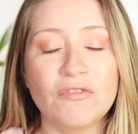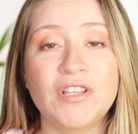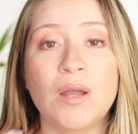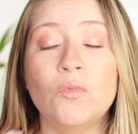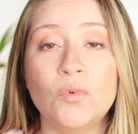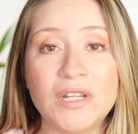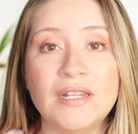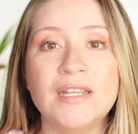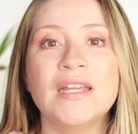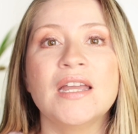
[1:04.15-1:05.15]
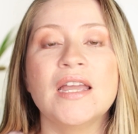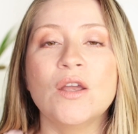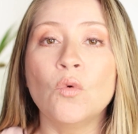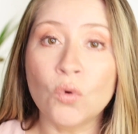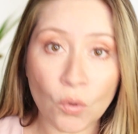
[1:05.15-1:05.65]
of them really
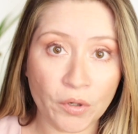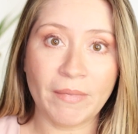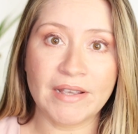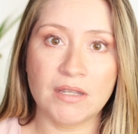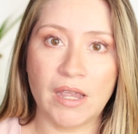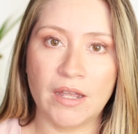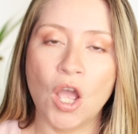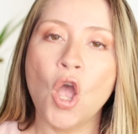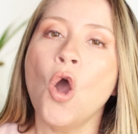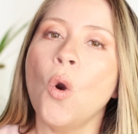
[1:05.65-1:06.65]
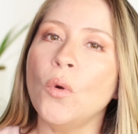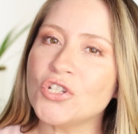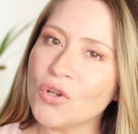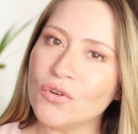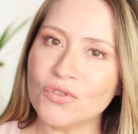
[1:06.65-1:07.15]
ruin my skin,
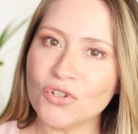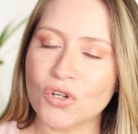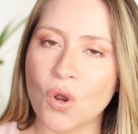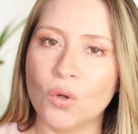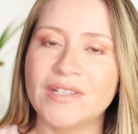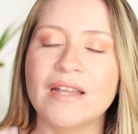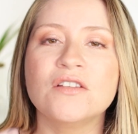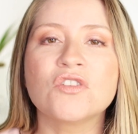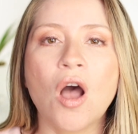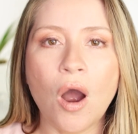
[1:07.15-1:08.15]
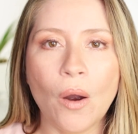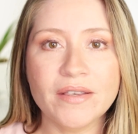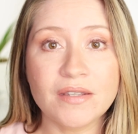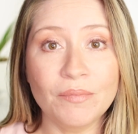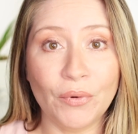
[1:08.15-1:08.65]
which goes to show that it's
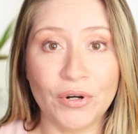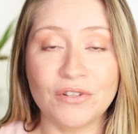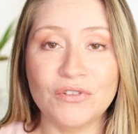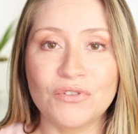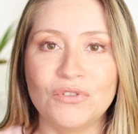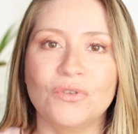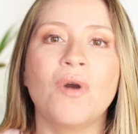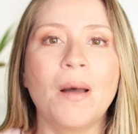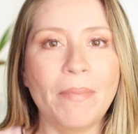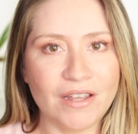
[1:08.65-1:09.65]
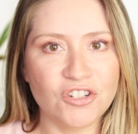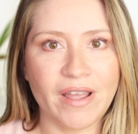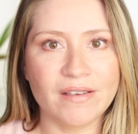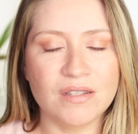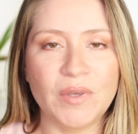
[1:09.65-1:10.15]
always important to do a patch
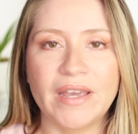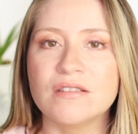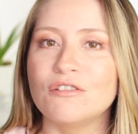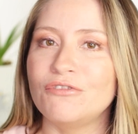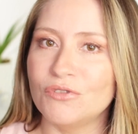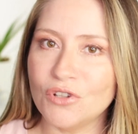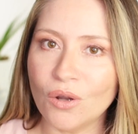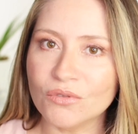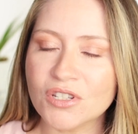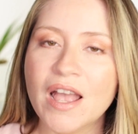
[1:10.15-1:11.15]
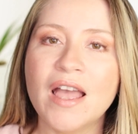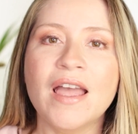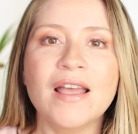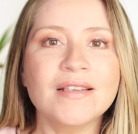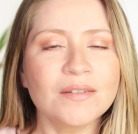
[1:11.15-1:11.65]
test, because if you don't,
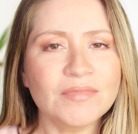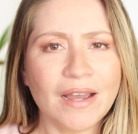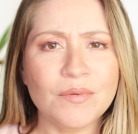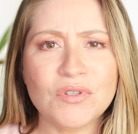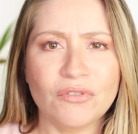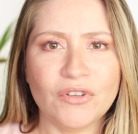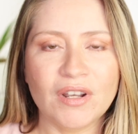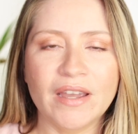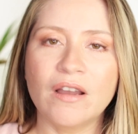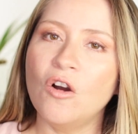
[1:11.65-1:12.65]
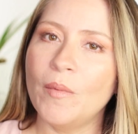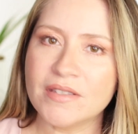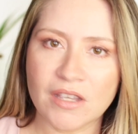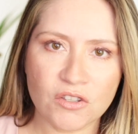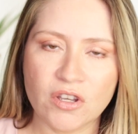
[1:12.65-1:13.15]
sometimes you feel like, oh,
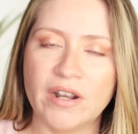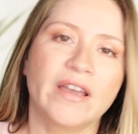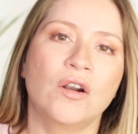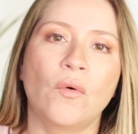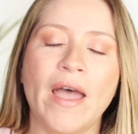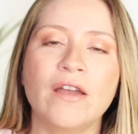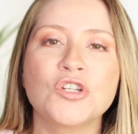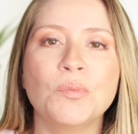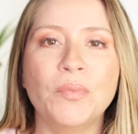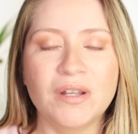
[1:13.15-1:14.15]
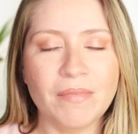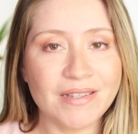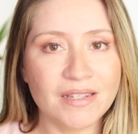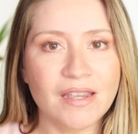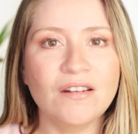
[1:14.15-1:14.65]
my skin's gonna get a rash, but
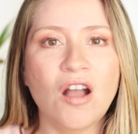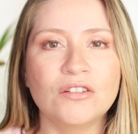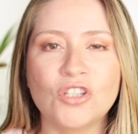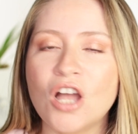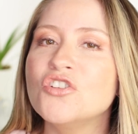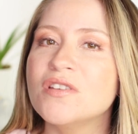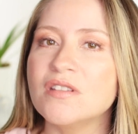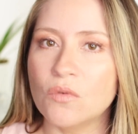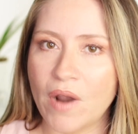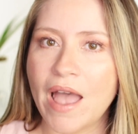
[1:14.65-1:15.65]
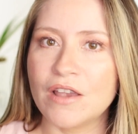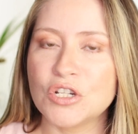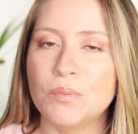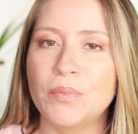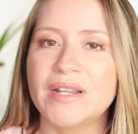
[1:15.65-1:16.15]
my skin got not just a
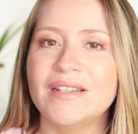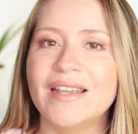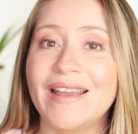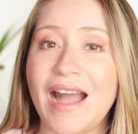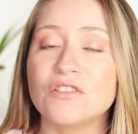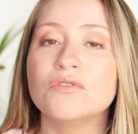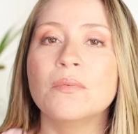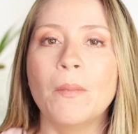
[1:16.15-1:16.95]
rash, but it got